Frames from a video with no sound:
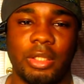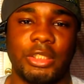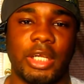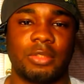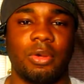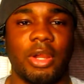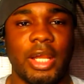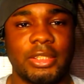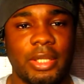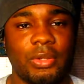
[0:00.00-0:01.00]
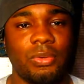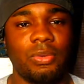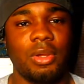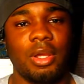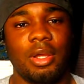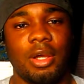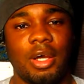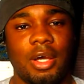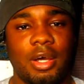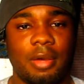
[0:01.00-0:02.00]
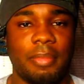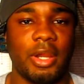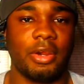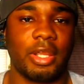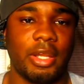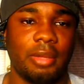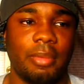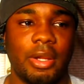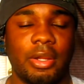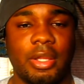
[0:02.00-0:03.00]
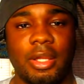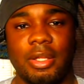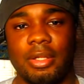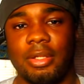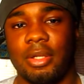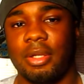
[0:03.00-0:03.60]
Jack Swagger has that new American